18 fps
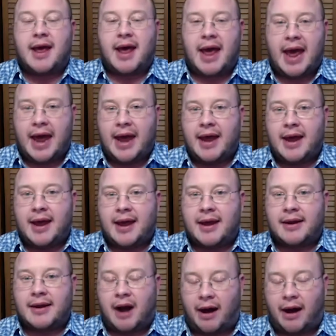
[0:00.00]

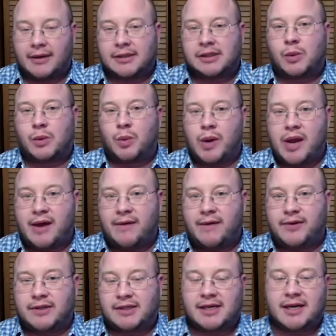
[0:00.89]
and also we have
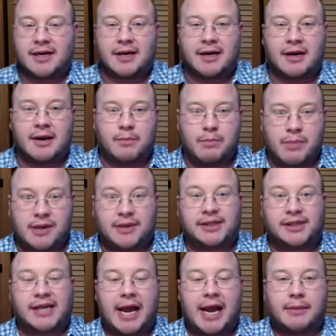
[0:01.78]
visited
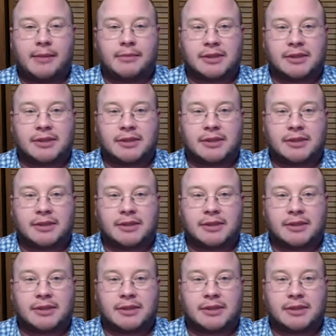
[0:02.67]
museums.